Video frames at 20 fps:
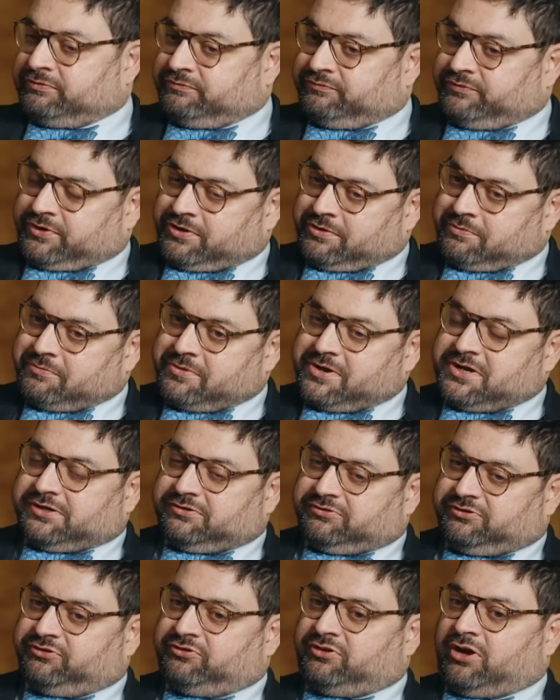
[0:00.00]
of um,
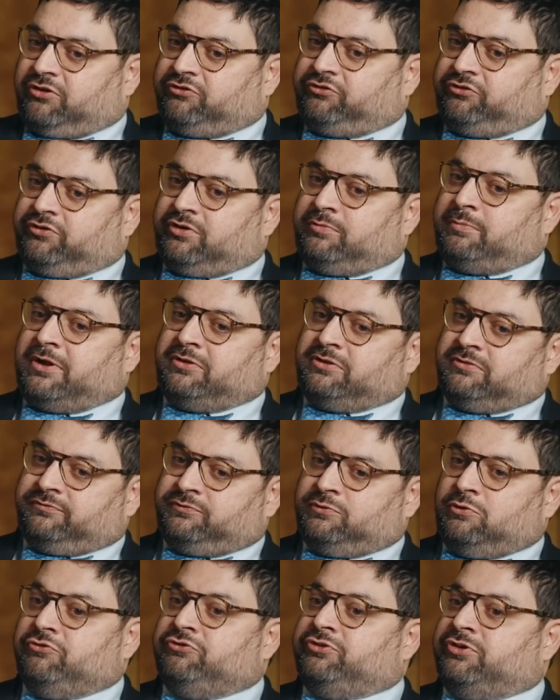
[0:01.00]
discussion about the
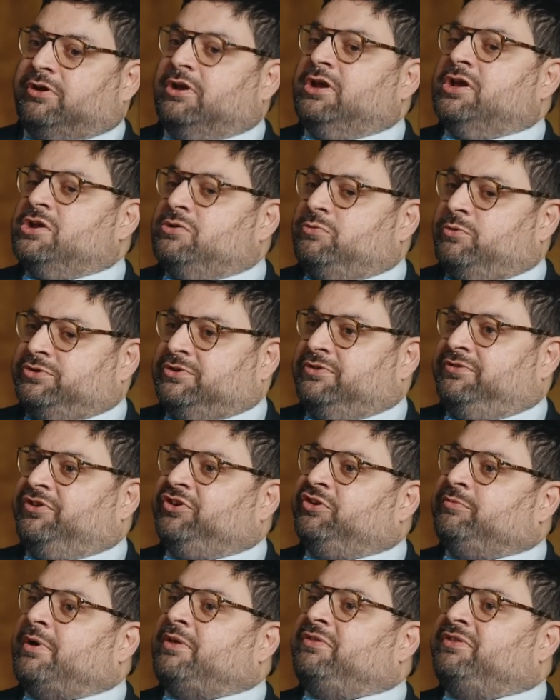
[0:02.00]
future when you
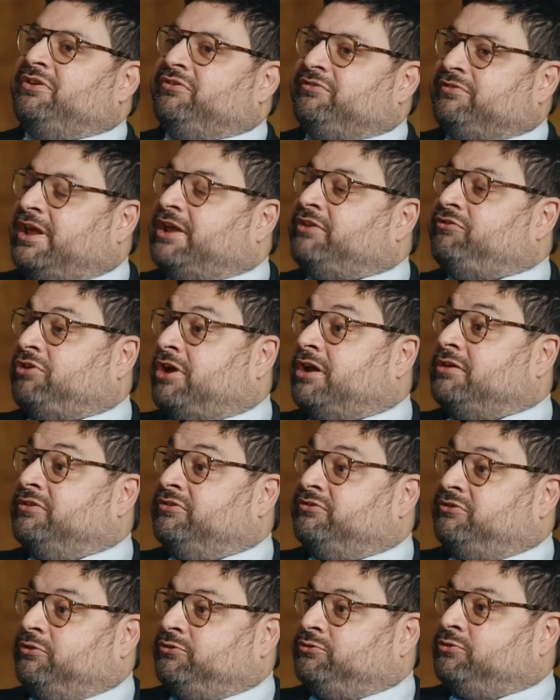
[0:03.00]
think about things like China's
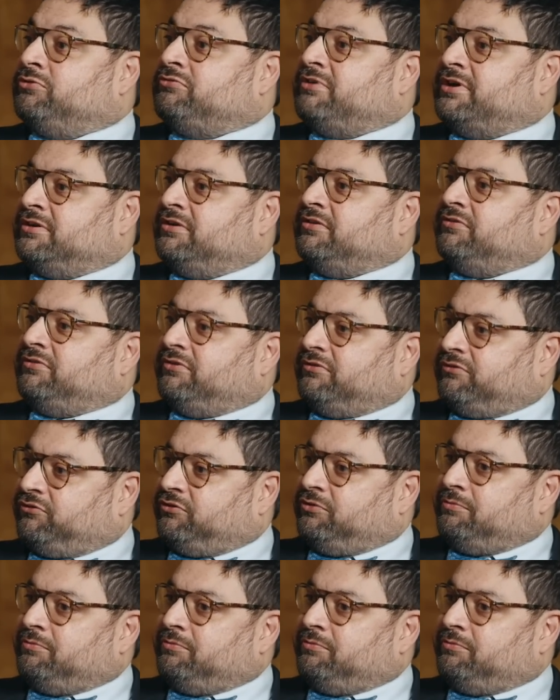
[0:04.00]
social credit system.